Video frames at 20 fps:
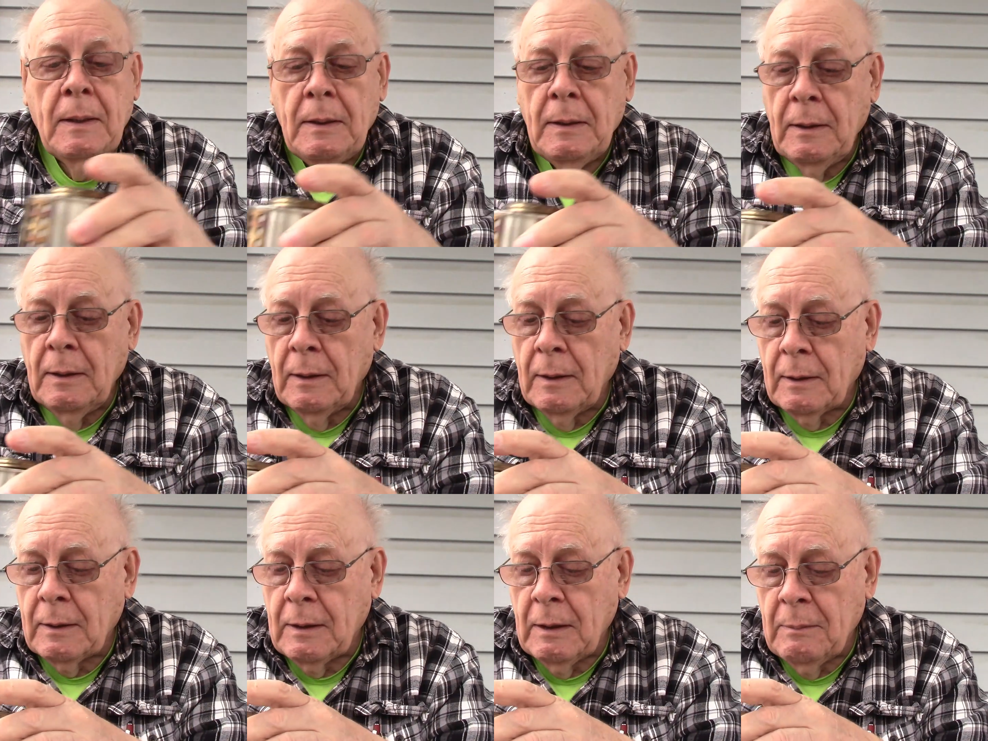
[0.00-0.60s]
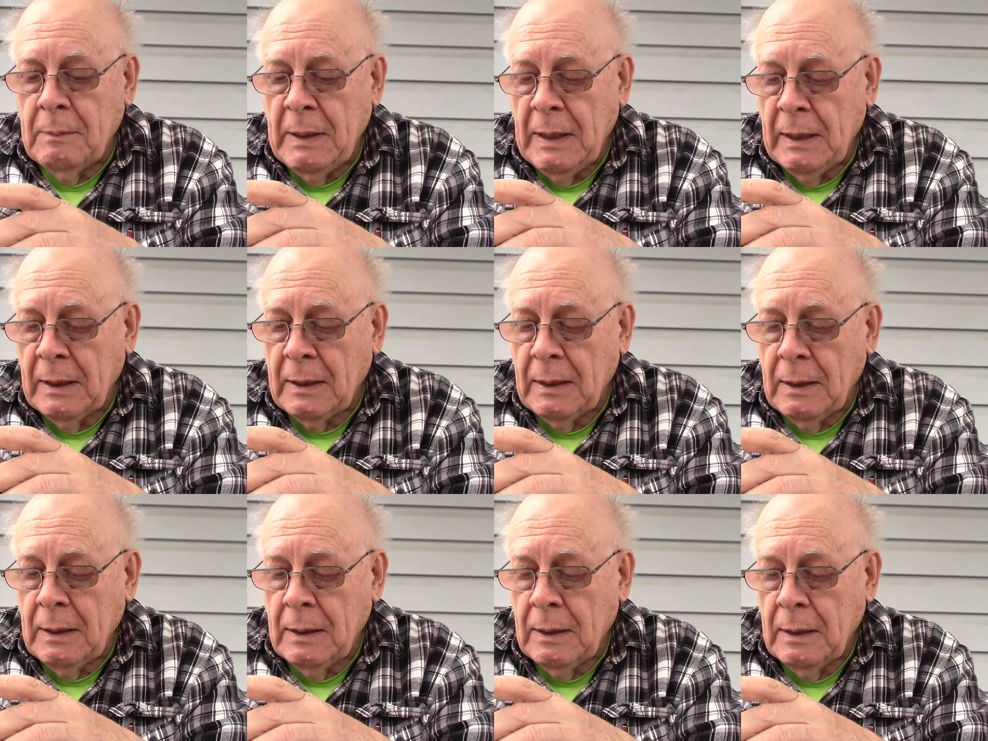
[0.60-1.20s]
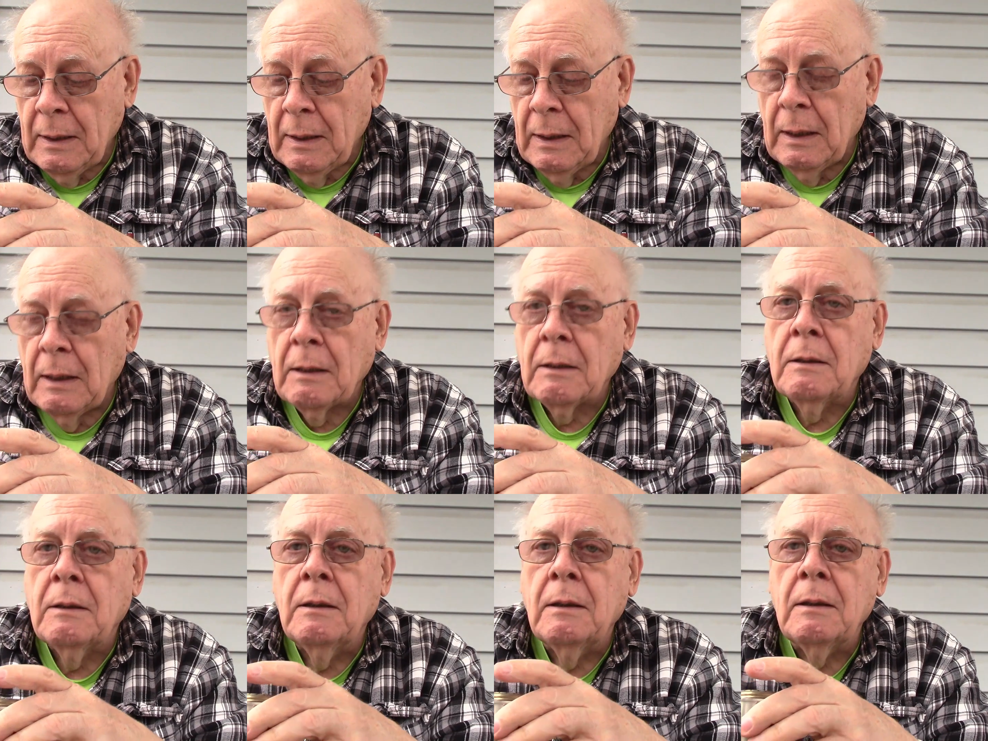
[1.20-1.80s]
you can make
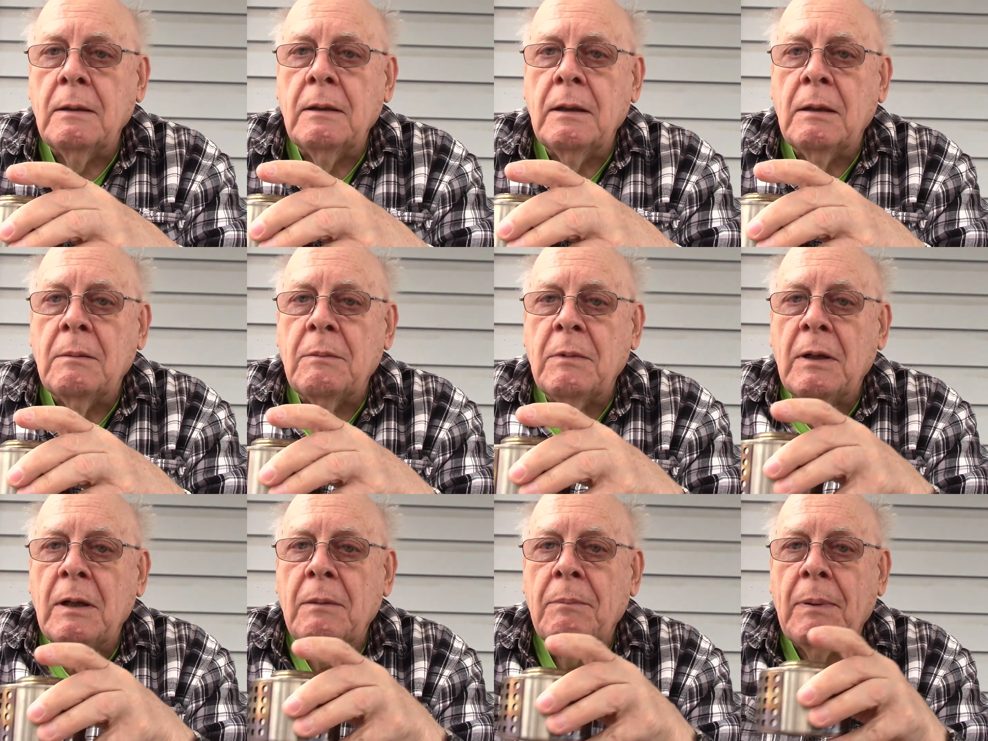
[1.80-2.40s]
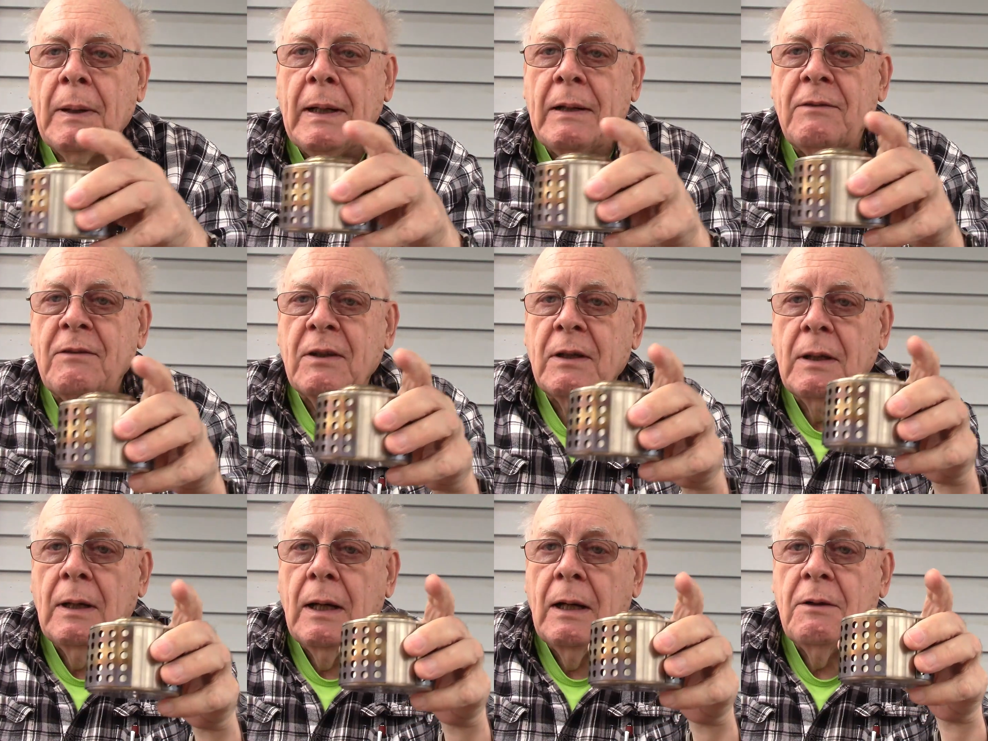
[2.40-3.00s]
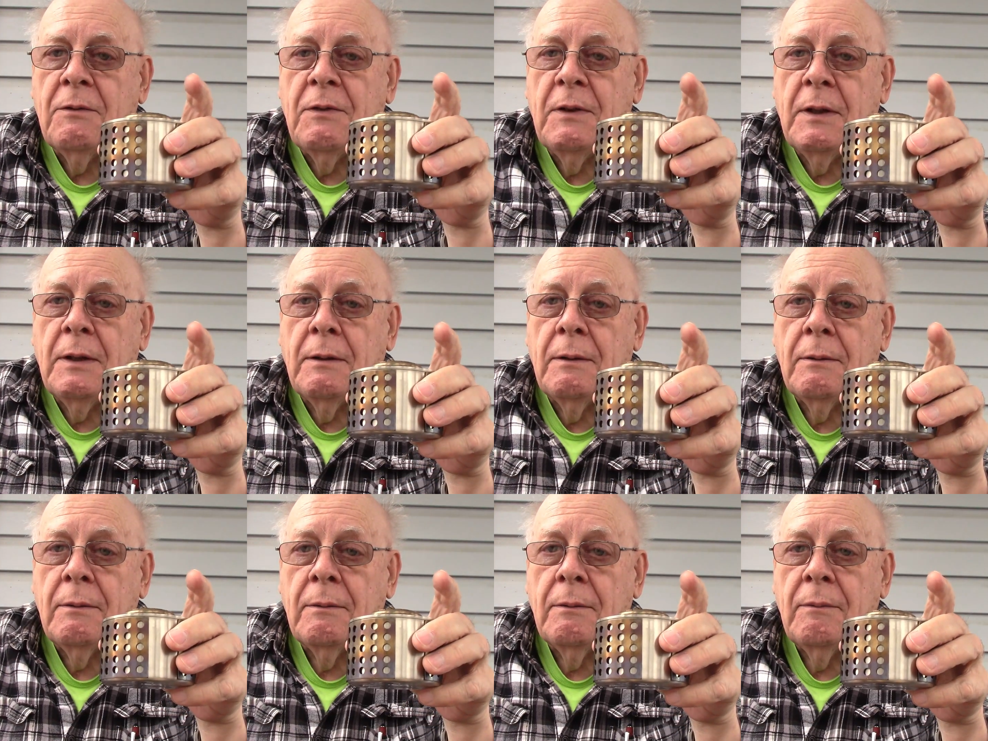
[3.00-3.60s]
a good number of pots of
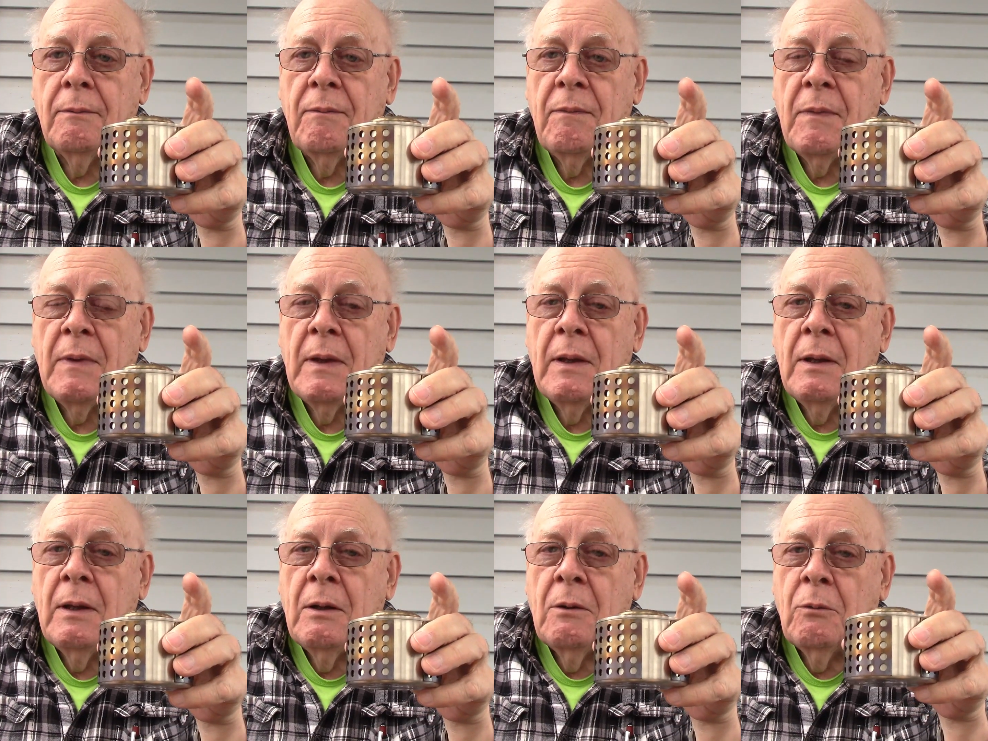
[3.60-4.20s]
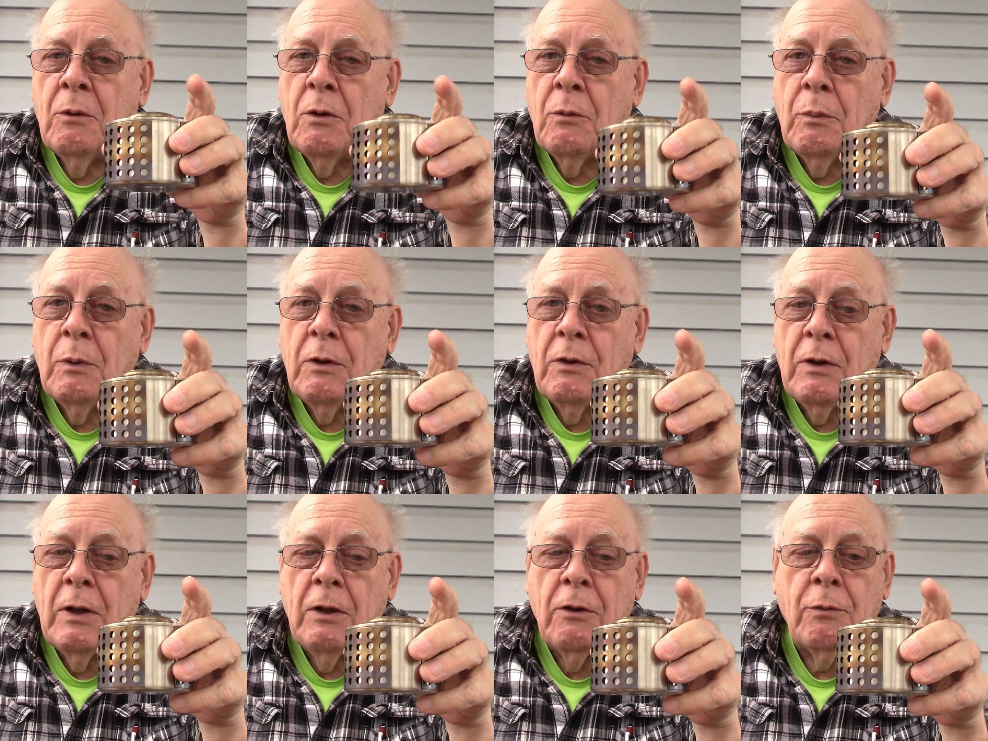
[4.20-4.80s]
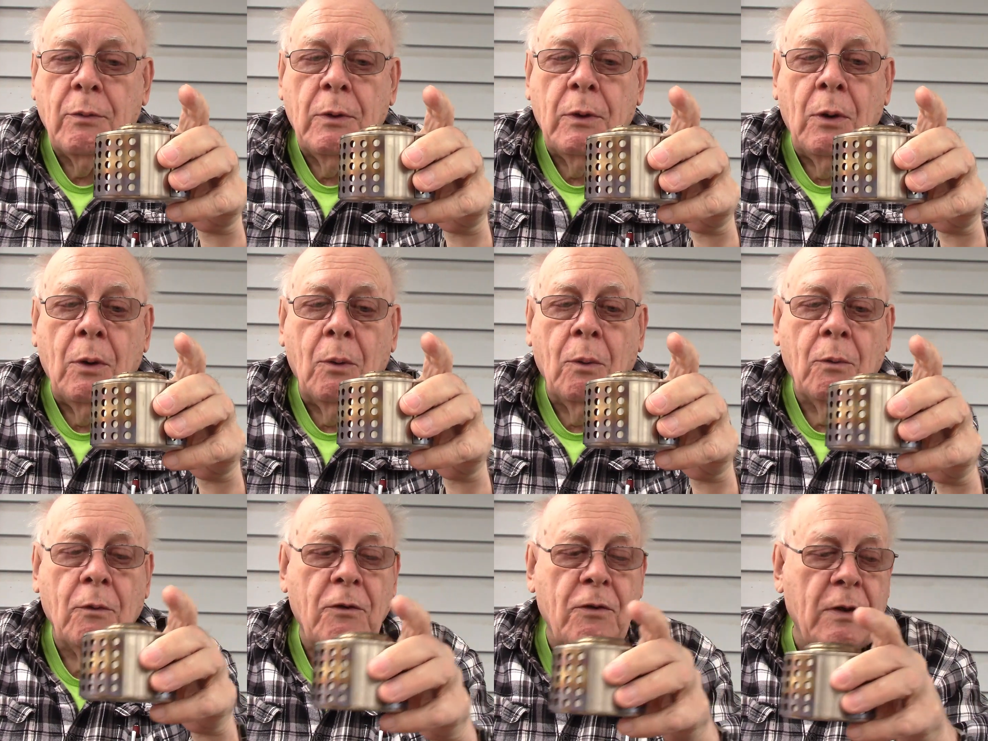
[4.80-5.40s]
coffee with what this one
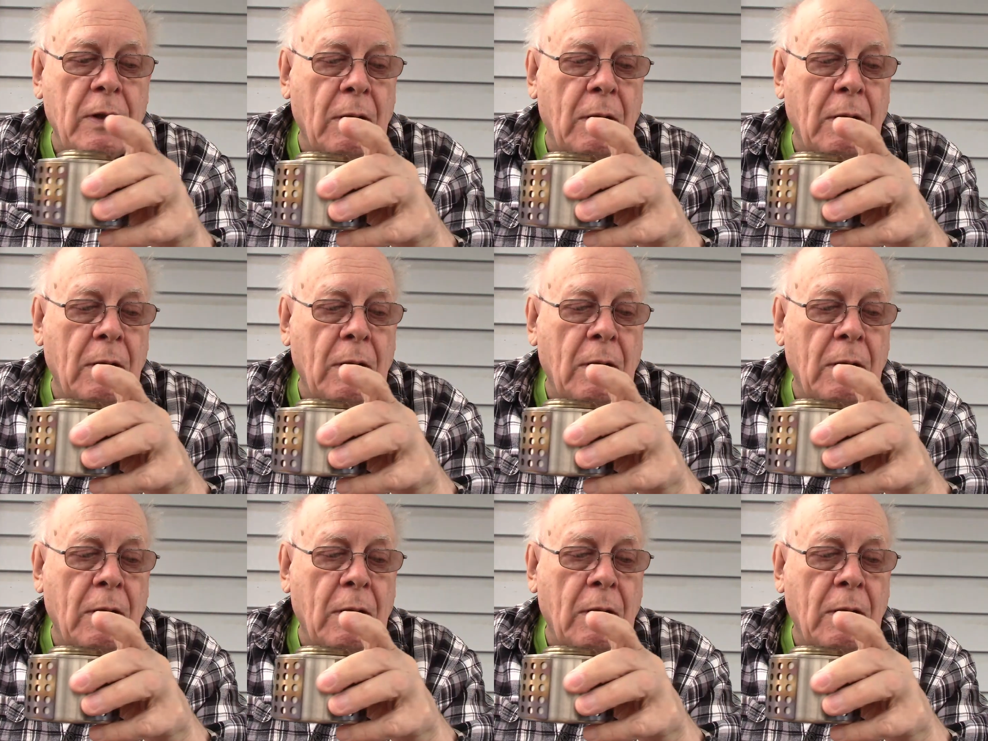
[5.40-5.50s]
holds.